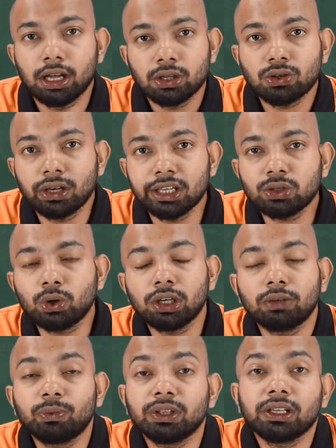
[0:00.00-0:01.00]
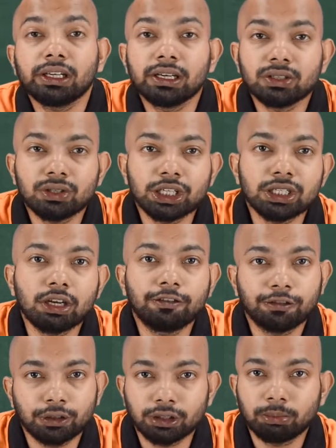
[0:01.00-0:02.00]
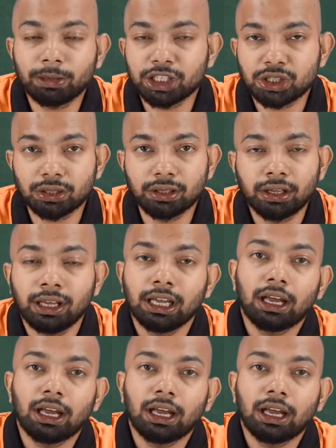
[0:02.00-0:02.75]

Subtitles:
So let's go ahead with the illustration further mentioned,